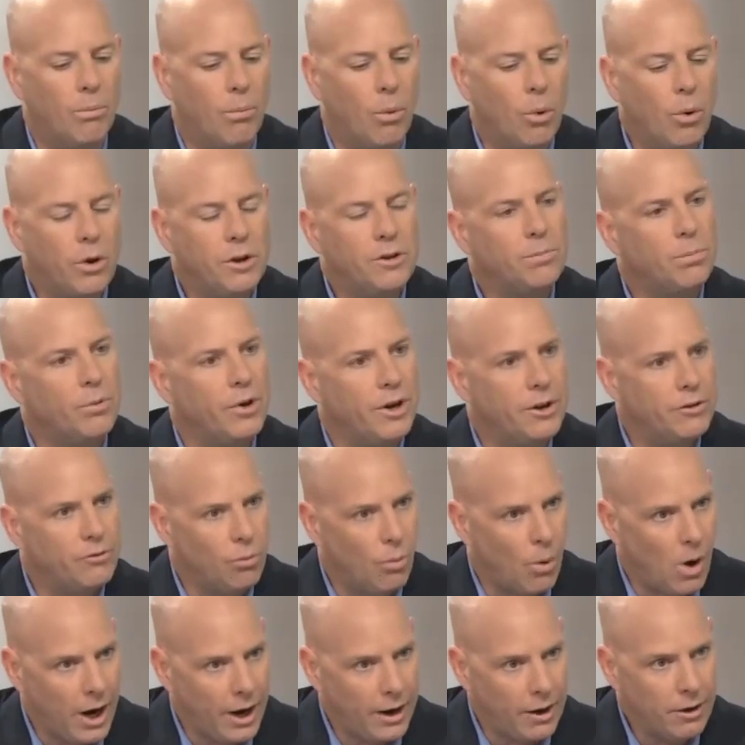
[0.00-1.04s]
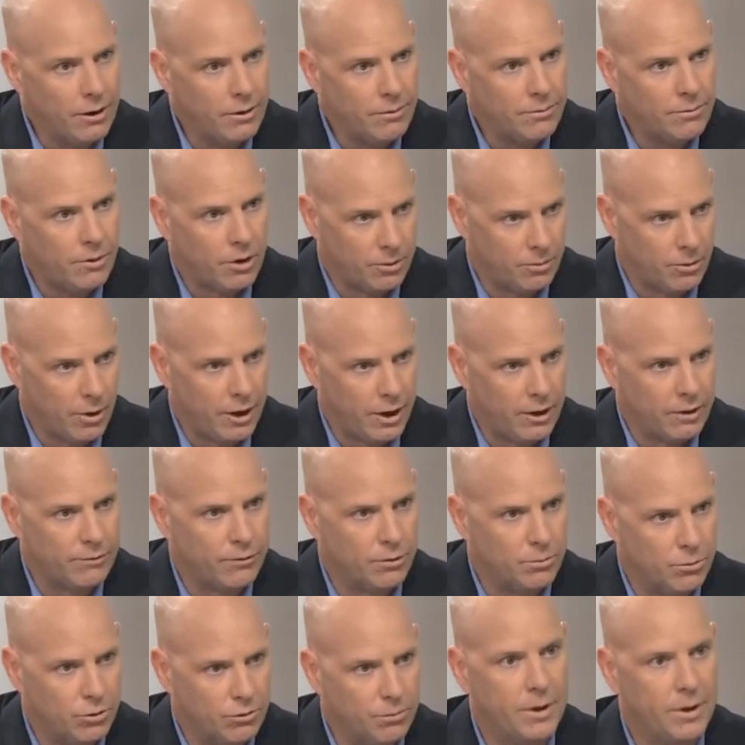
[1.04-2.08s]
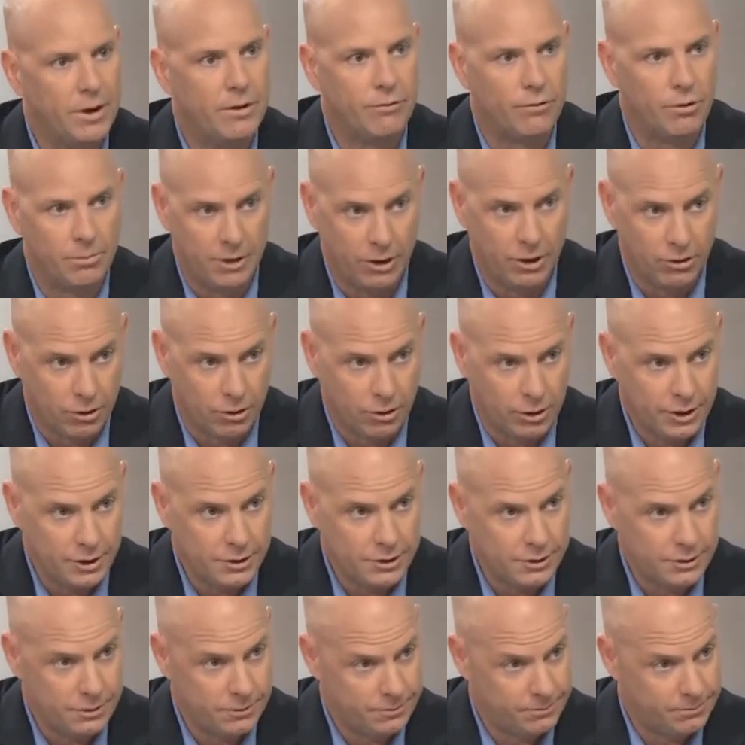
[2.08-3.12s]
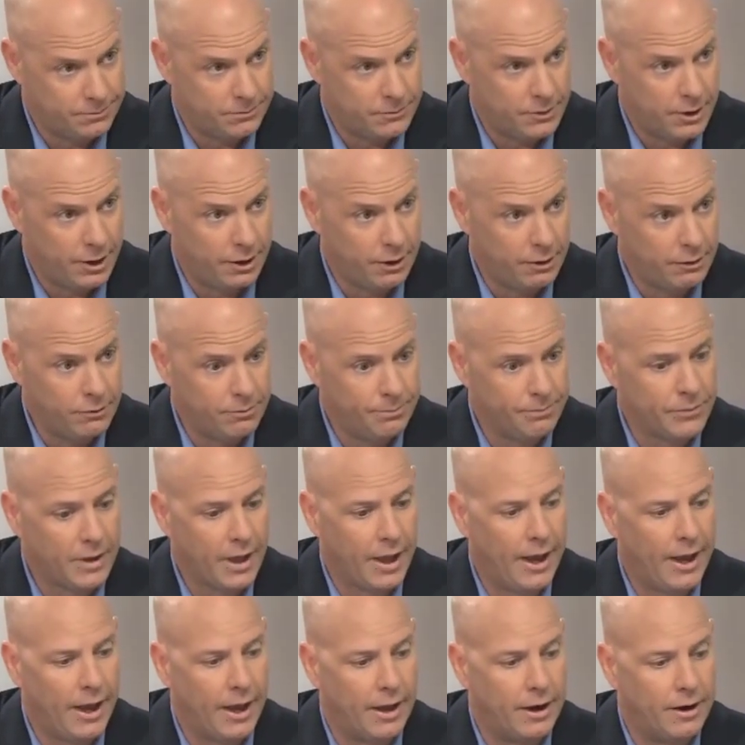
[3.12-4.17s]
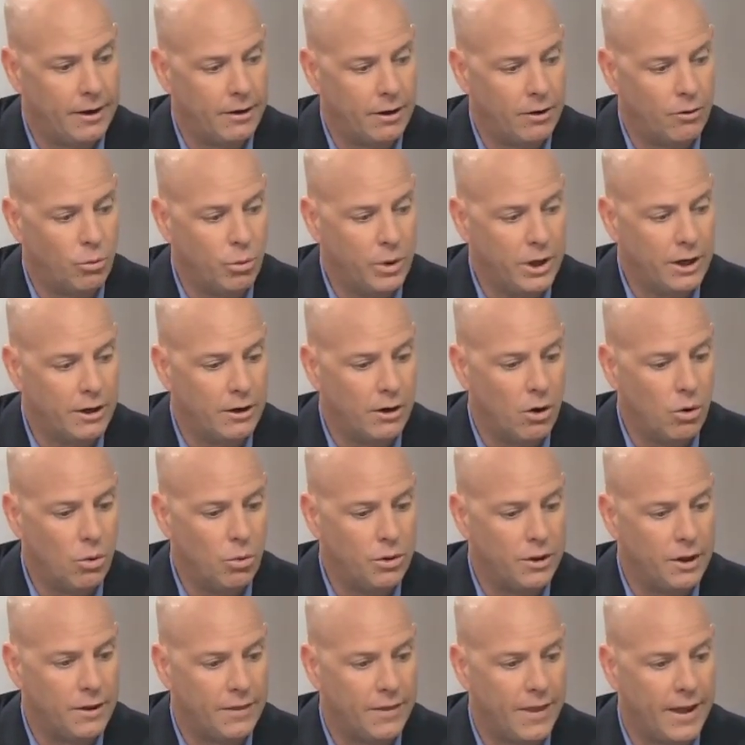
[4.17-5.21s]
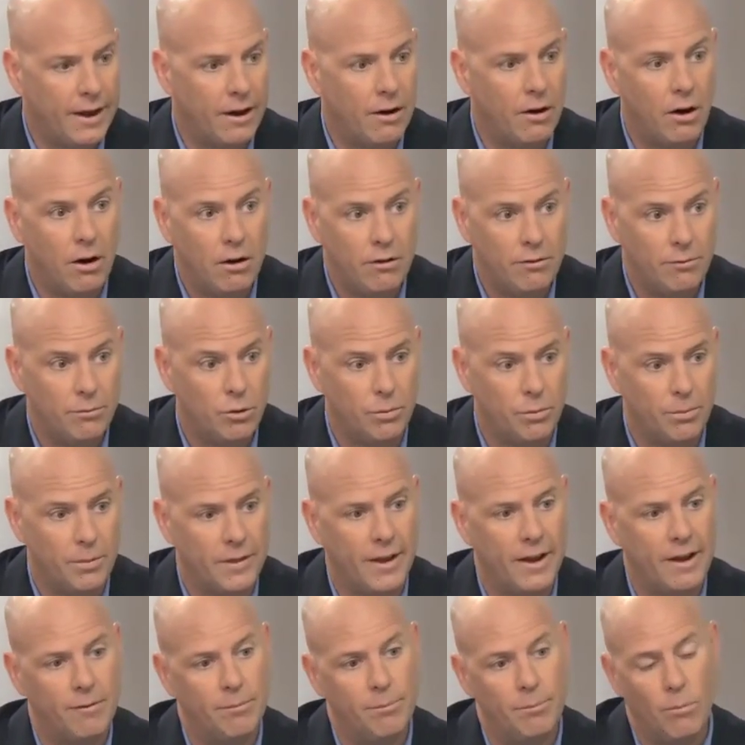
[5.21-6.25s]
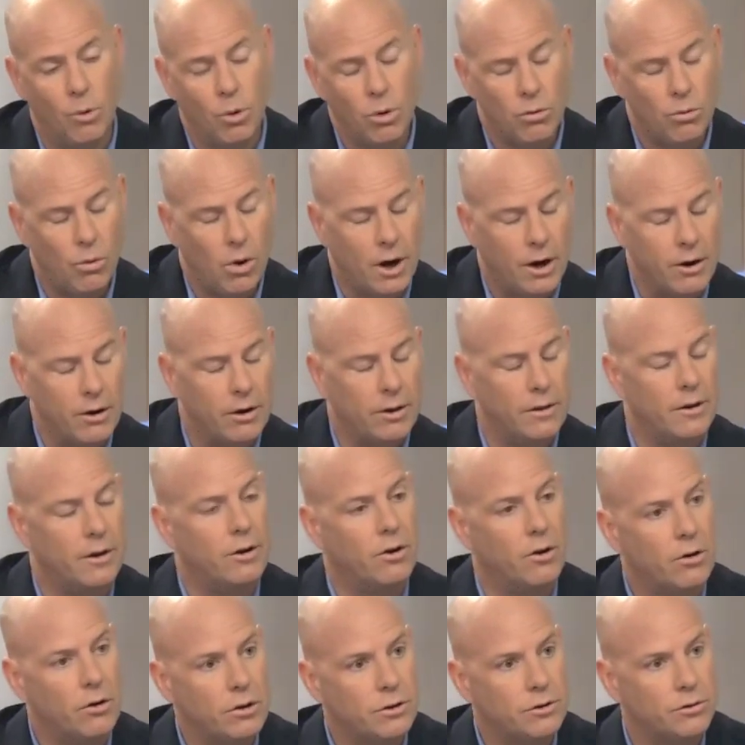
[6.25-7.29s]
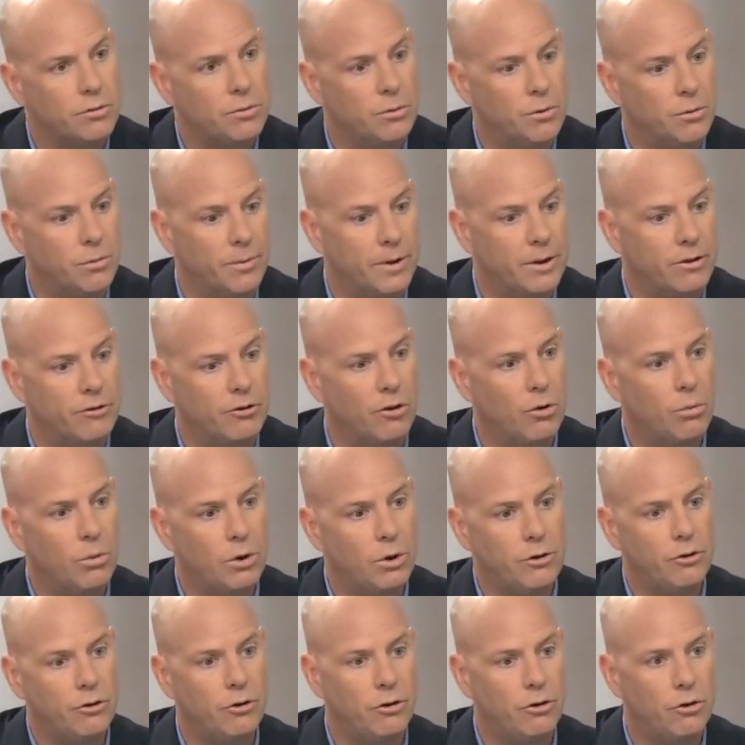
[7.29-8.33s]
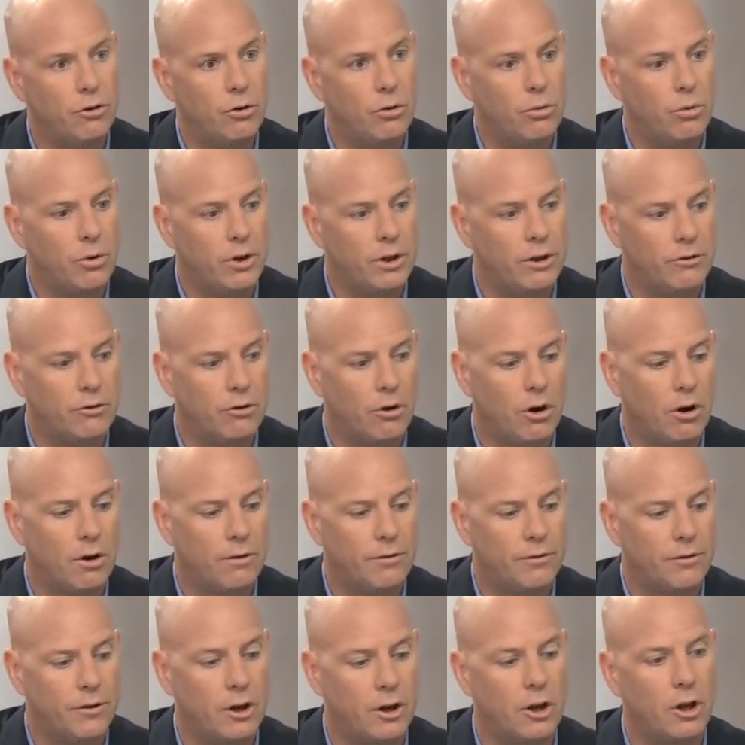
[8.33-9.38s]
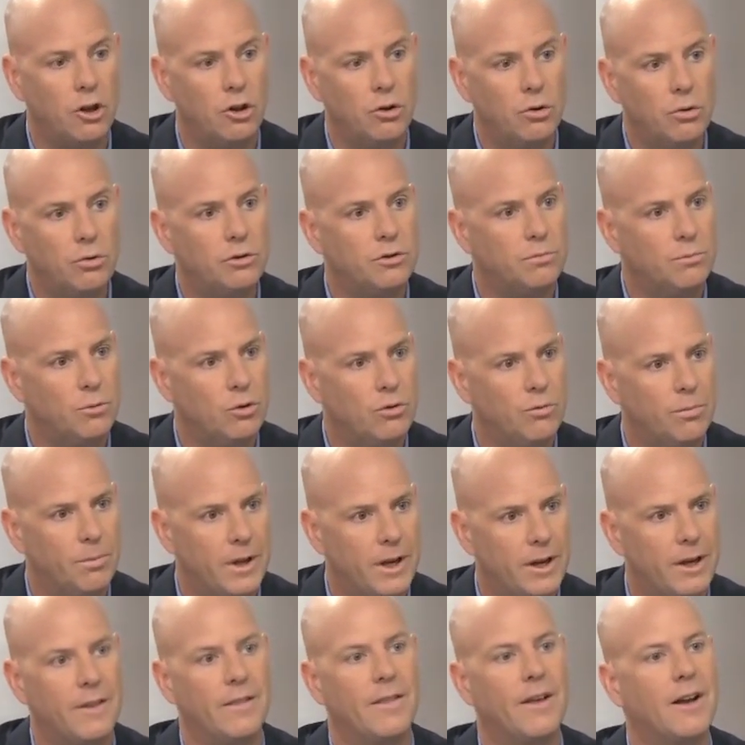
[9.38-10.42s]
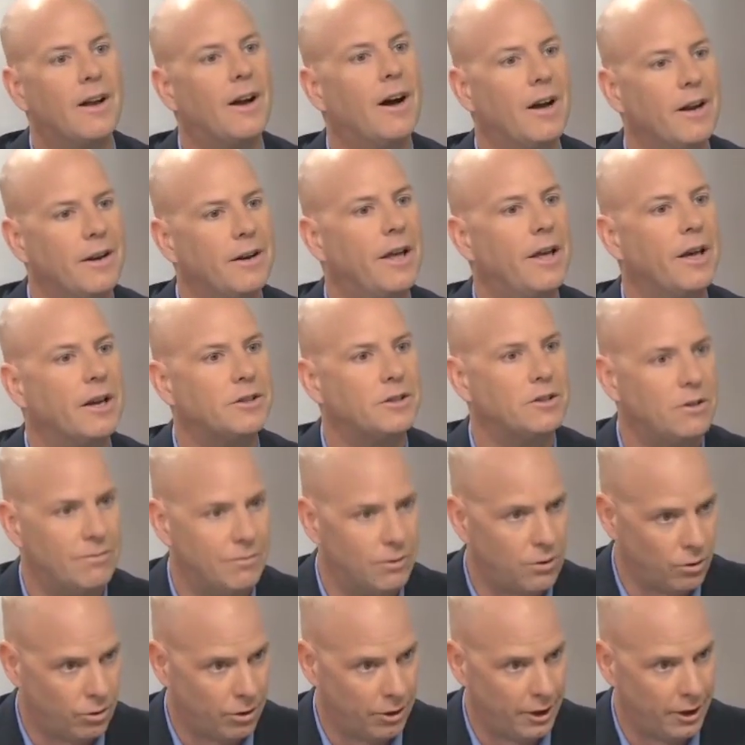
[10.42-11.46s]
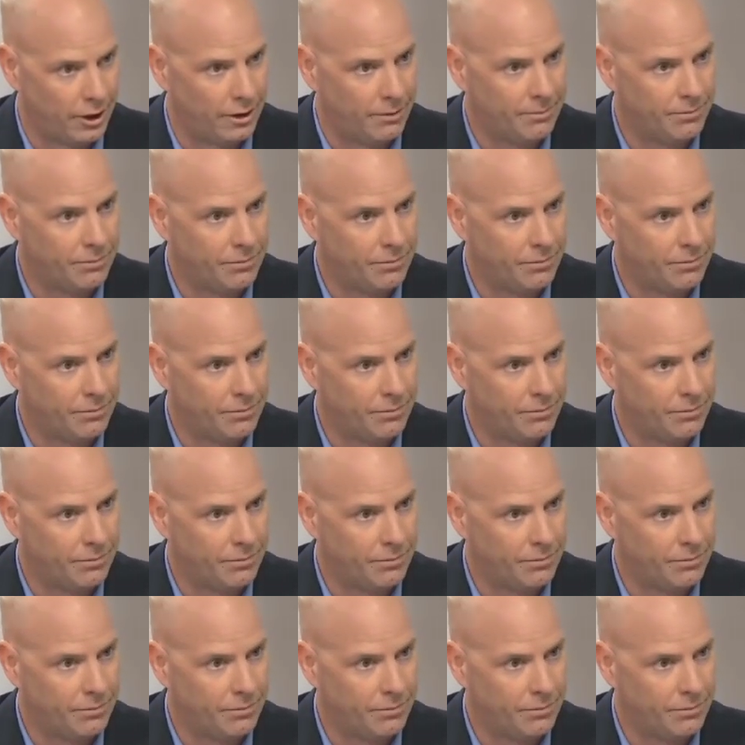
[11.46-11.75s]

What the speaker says: Boys' brains hardwire for movement from the earliest days, and we know that they love movement. They have more wiring than girls for movement. So what you do is often use movement in the context of learning.